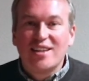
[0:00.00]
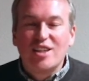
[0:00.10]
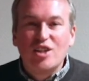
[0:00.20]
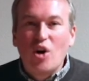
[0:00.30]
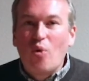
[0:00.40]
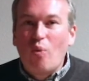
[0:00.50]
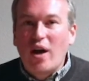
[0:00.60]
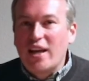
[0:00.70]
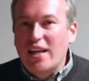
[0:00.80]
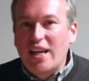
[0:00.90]
You don't want
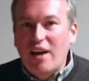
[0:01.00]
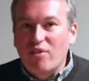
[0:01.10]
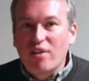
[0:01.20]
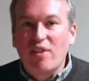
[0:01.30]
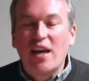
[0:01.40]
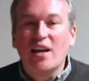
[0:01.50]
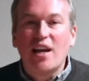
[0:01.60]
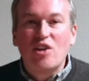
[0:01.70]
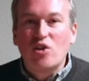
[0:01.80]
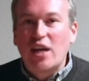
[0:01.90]
to eat everything,
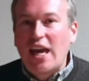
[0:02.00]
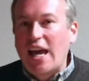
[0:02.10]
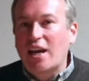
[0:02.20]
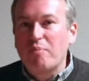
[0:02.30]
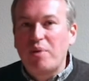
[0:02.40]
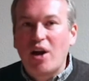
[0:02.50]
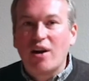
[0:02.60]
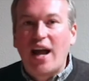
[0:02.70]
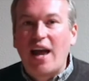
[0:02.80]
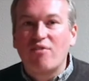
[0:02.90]
and you can't
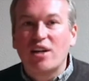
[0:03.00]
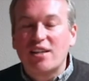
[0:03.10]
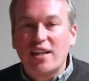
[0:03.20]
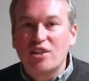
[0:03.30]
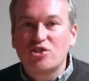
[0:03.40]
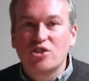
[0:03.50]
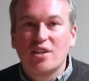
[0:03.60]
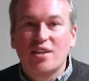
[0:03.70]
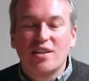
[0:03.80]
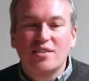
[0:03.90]
compare every dish
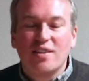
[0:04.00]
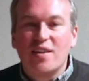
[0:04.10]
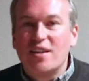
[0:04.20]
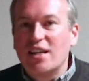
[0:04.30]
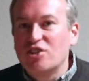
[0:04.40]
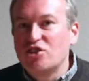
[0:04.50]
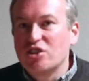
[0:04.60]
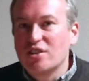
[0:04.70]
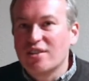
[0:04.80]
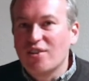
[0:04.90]
to the dish
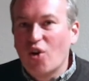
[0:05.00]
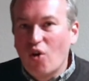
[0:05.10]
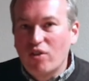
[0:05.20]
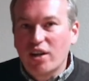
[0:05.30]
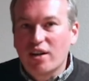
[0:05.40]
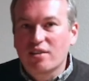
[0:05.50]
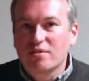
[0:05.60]
over here.